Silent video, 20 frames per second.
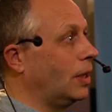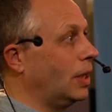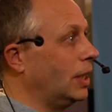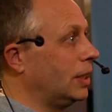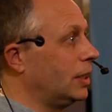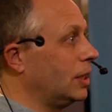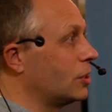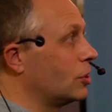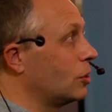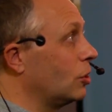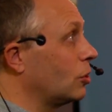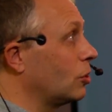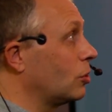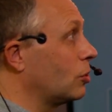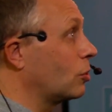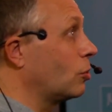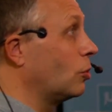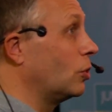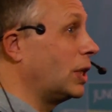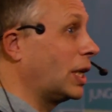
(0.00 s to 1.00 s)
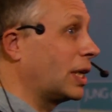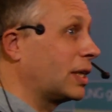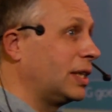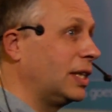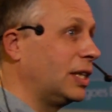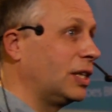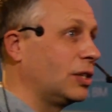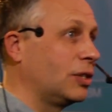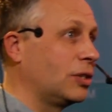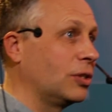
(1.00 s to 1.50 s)
It is not
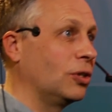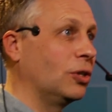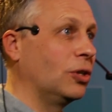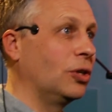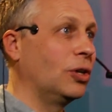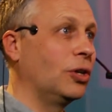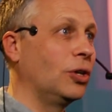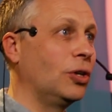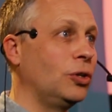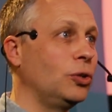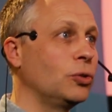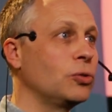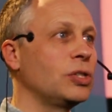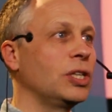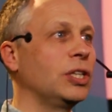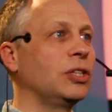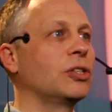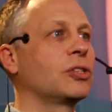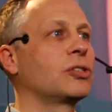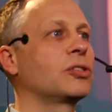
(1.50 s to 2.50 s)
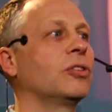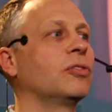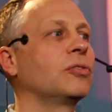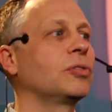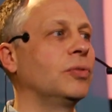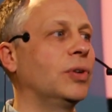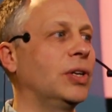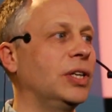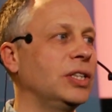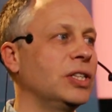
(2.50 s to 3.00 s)
connecting using the
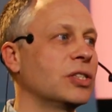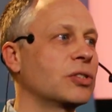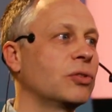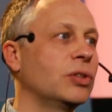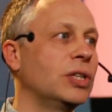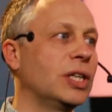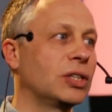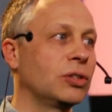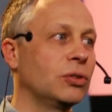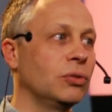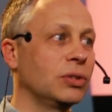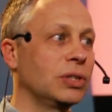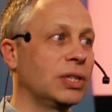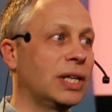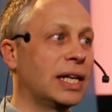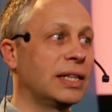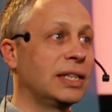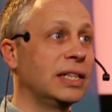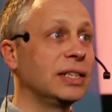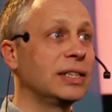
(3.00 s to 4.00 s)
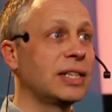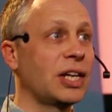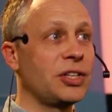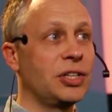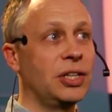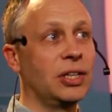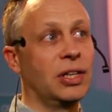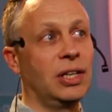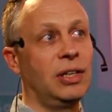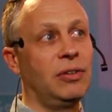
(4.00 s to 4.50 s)
software, it is connecting getting
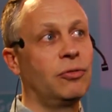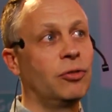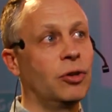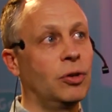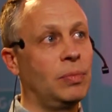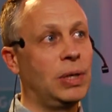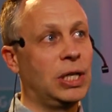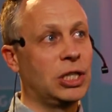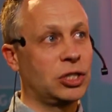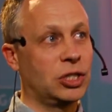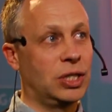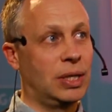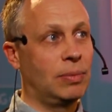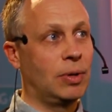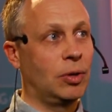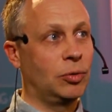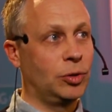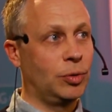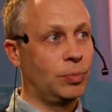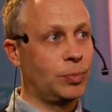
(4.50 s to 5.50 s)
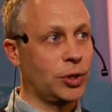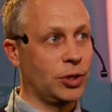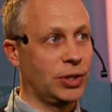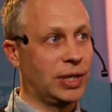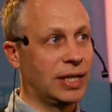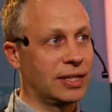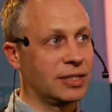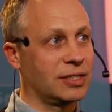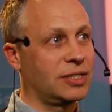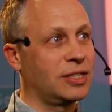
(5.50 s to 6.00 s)
technical information about the
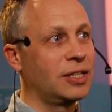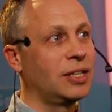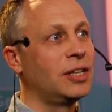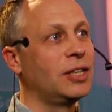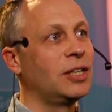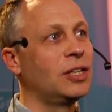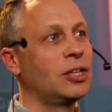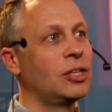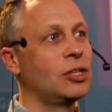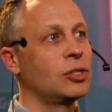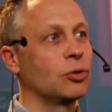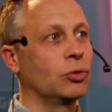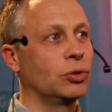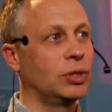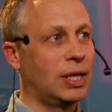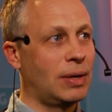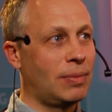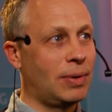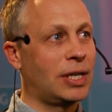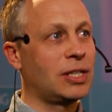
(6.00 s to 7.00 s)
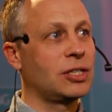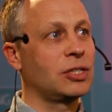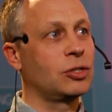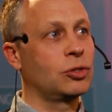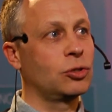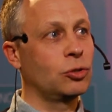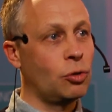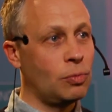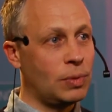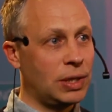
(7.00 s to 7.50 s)
products. So yes, there are
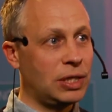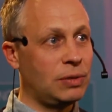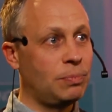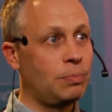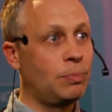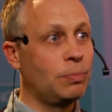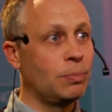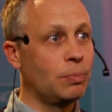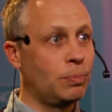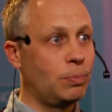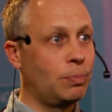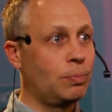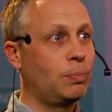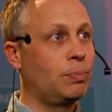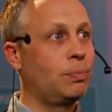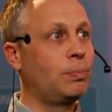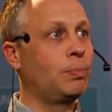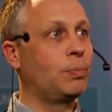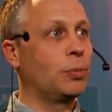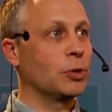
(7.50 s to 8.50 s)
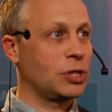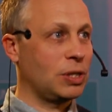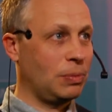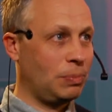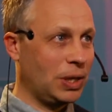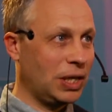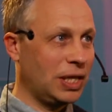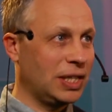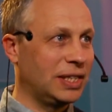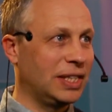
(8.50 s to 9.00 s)
so many
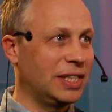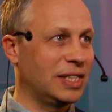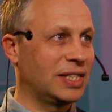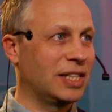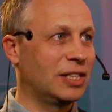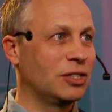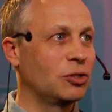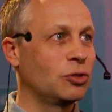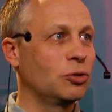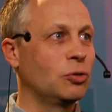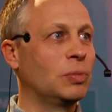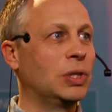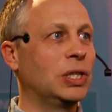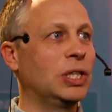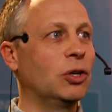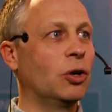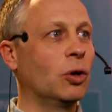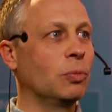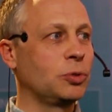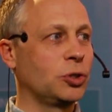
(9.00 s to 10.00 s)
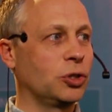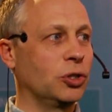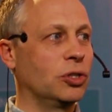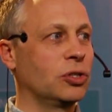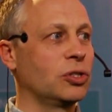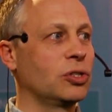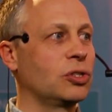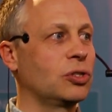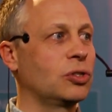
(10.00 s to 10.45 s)
possibilities and so many options.